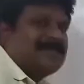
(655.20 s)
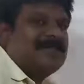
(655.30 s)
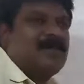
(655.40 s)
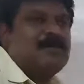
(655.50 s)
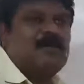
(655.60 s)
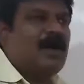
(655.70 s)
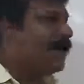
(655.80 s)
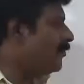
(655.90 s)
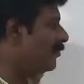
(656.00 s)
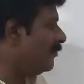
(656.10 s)
is
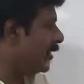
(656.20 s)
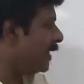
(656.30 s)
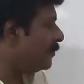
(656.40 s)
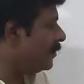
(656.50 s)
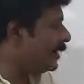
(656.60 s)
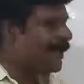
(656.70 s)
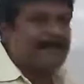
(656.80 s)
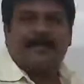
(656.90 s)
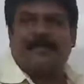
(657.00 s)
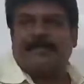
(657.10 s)
also variable
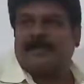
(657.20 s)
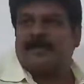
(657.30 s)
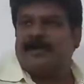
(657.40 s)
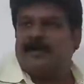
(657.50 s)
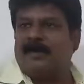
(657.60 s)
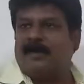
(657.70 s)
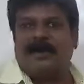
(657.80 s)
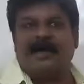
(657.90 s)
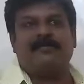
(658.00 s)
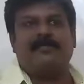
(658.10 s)
name.
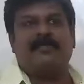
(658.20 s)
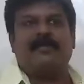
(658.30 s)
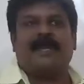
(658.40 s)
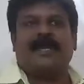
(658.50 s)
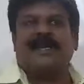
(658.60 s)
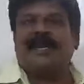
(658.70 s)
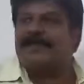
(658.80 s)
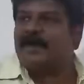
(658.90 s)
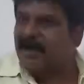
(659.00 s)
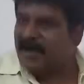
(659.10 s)
Already I have told you any
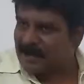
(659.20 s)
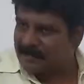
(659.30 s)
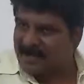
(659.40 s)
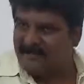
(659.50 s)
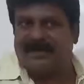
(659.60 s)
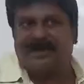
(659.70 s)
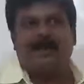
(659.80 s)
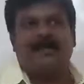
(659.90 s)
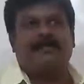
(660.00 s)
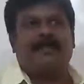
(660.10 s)
name can be given,
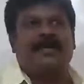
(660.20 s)
but